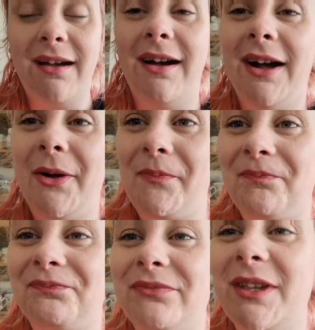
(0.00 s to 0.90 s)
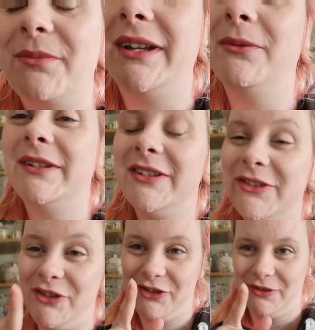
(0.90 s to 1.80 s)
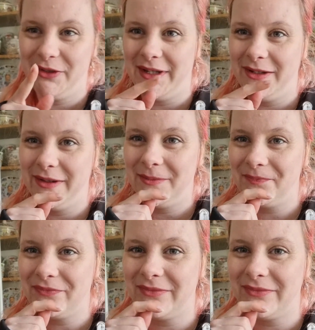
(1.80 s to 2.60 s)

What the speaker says: But I wanted to show you anyway,